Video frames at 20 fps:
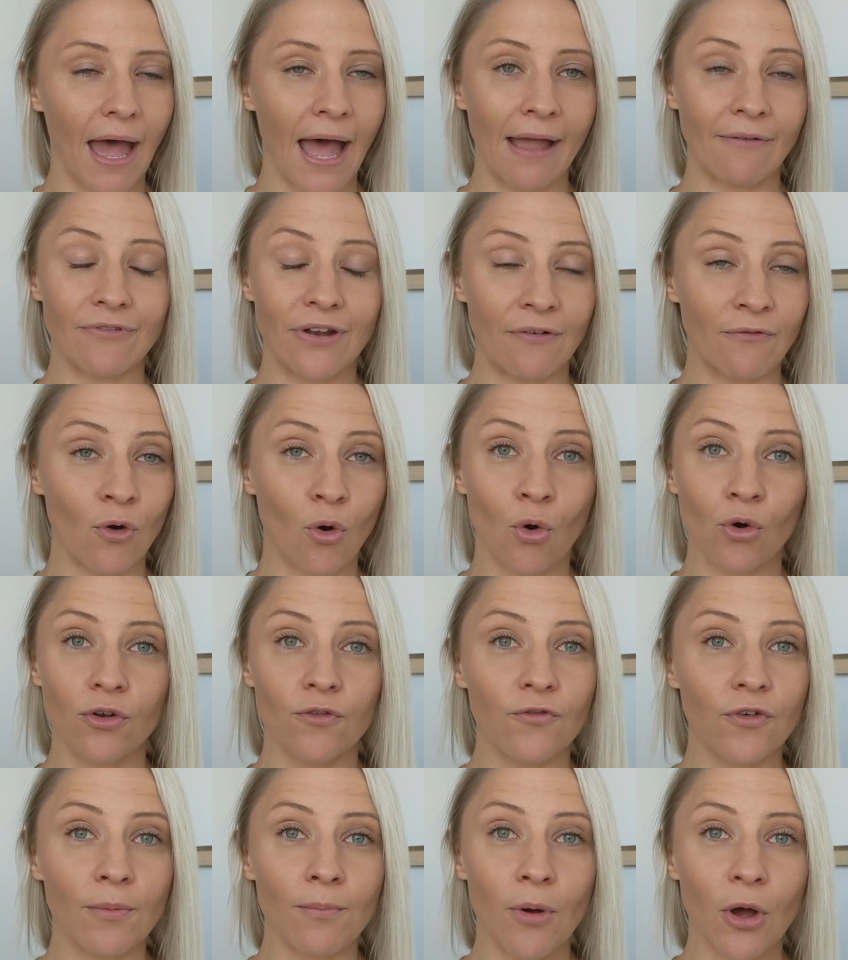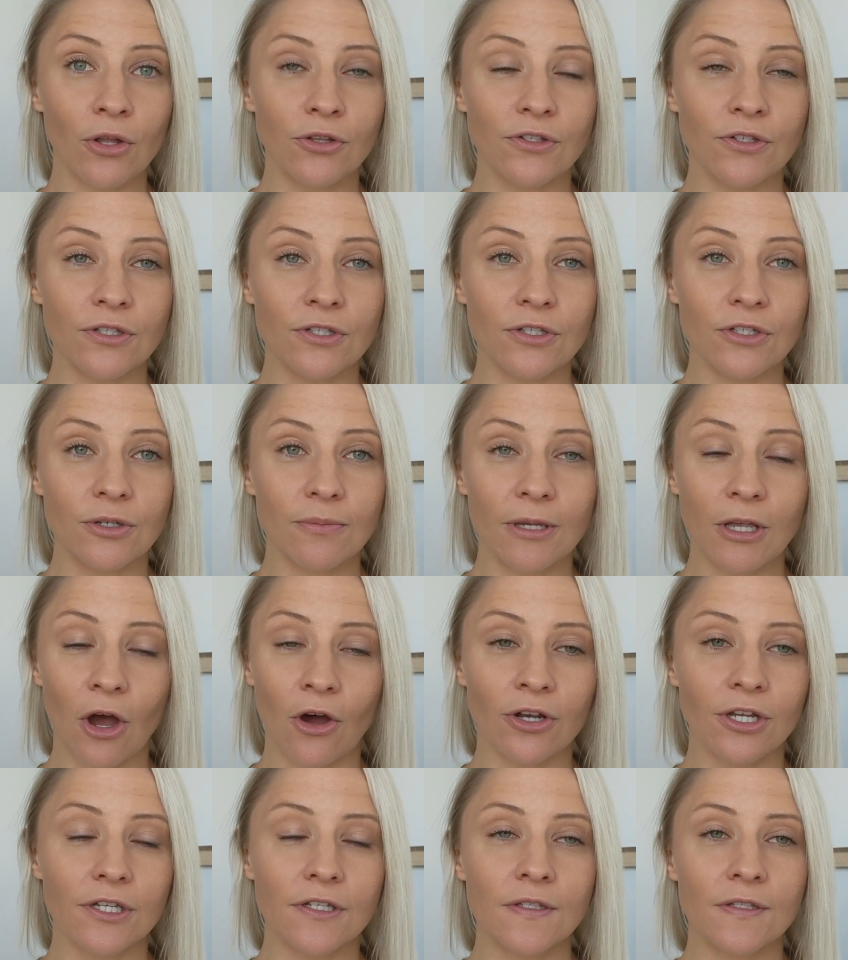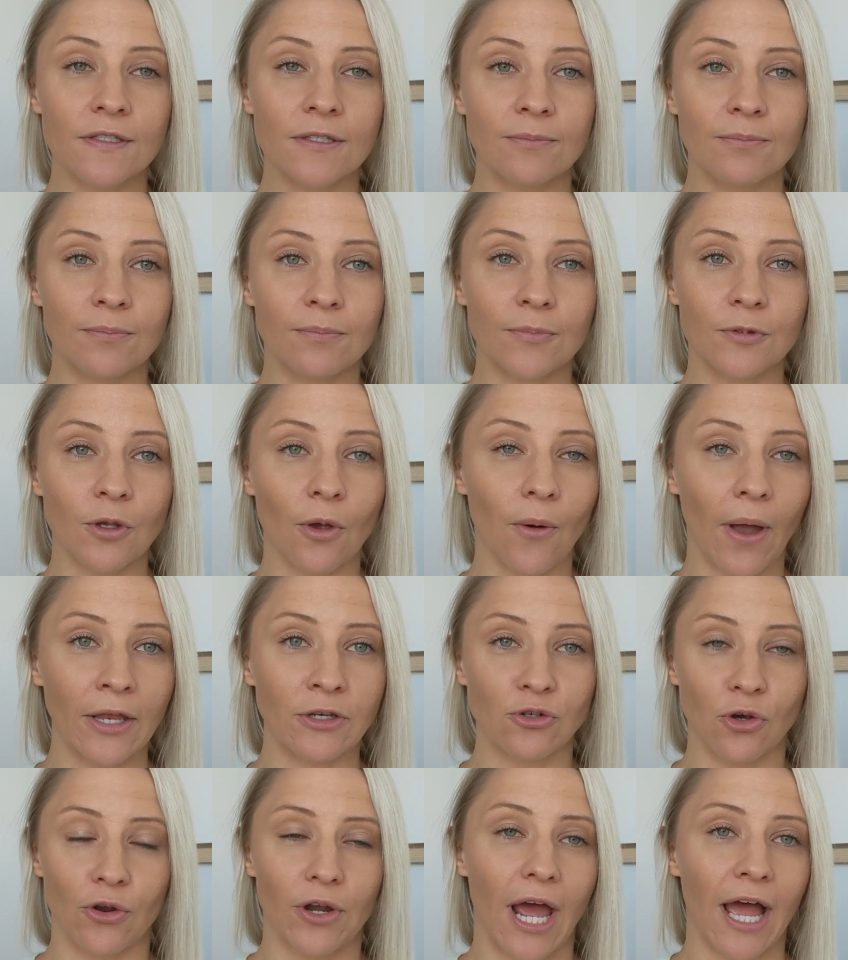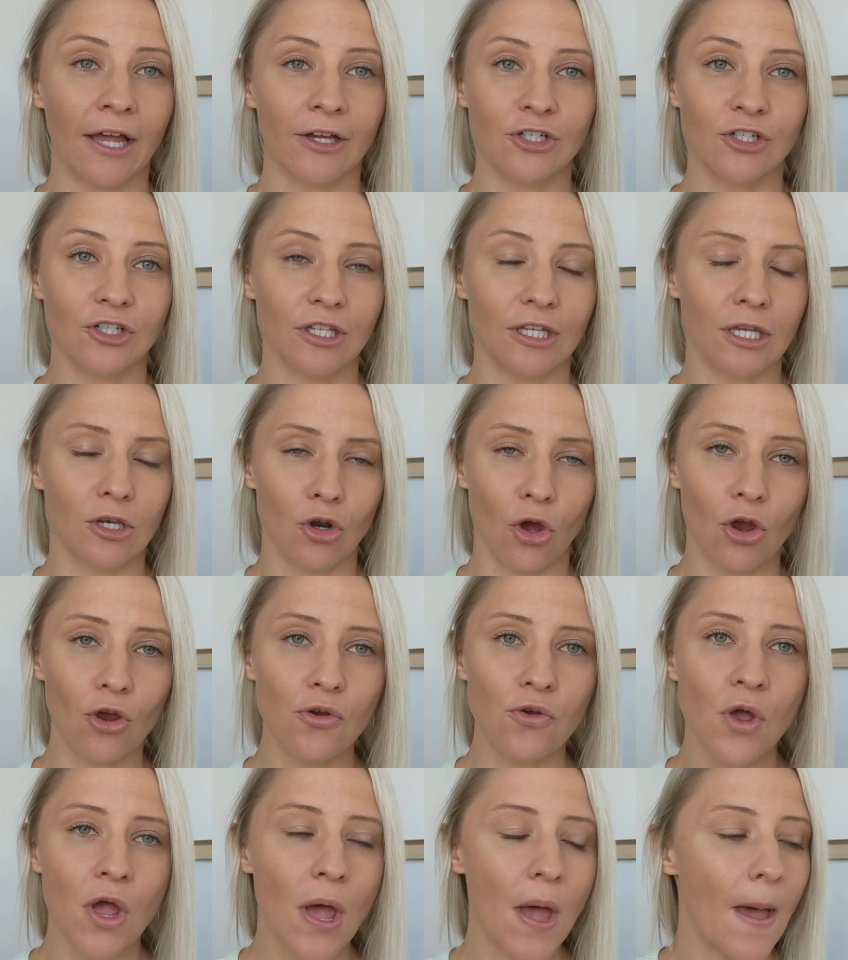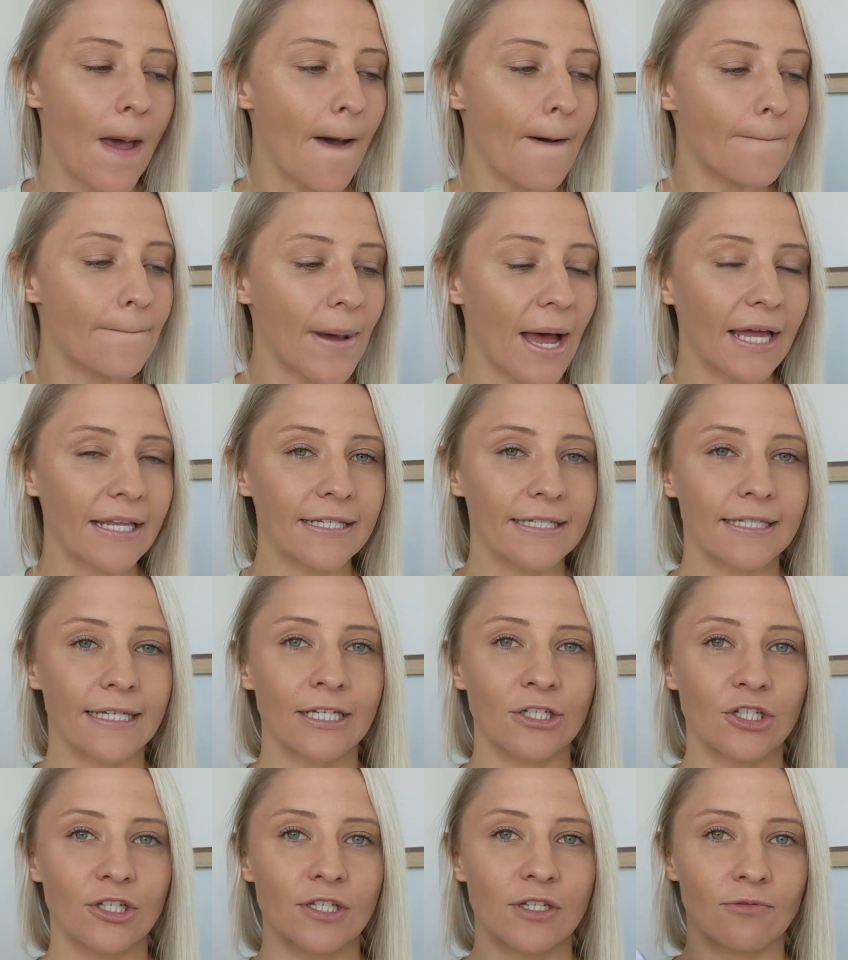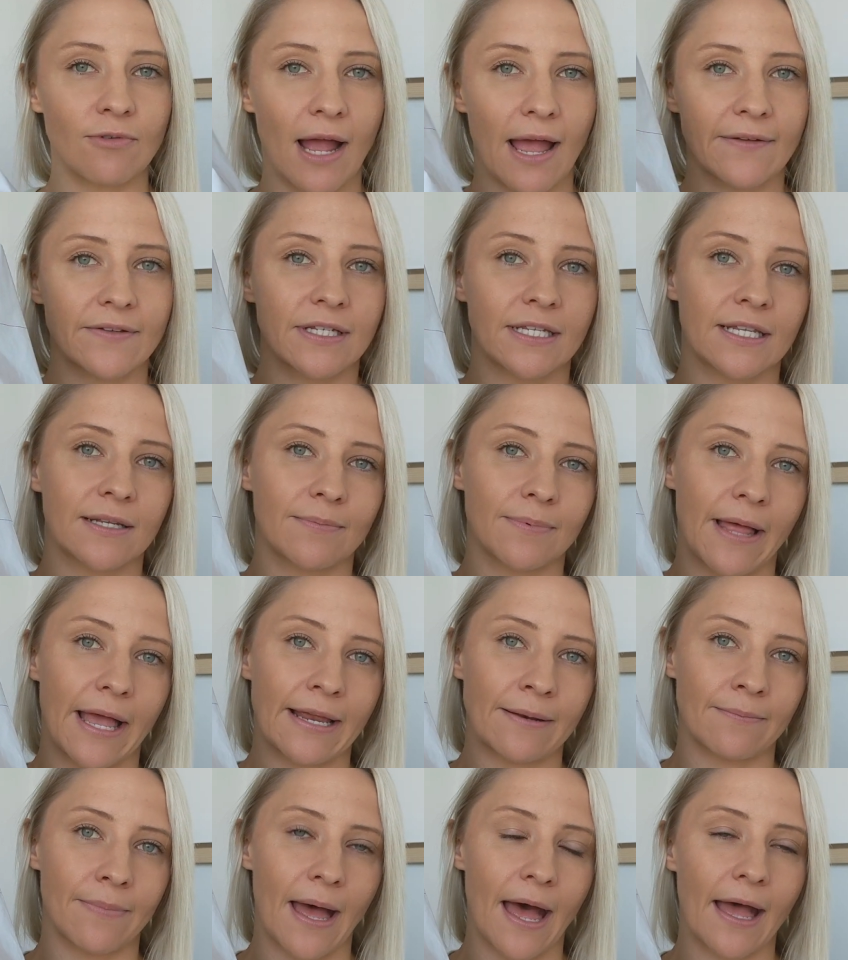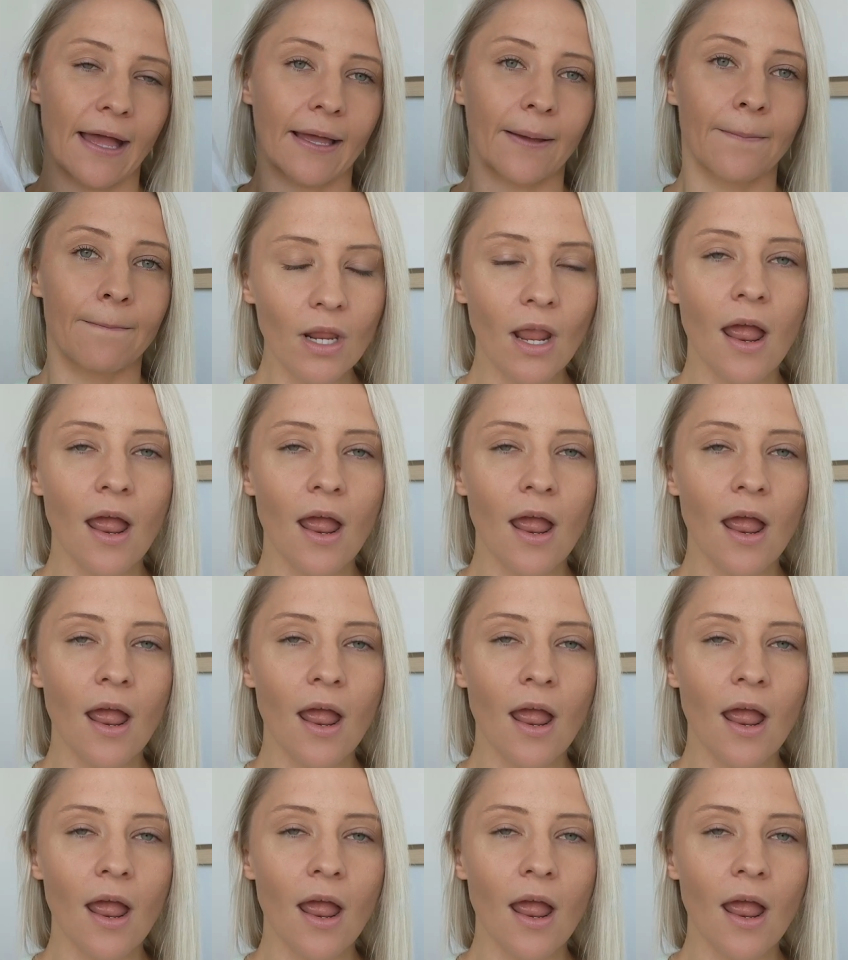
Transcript: I've never ordered from BONDS, to be honest, so I don't actually know, but it just arrived in a plain bag.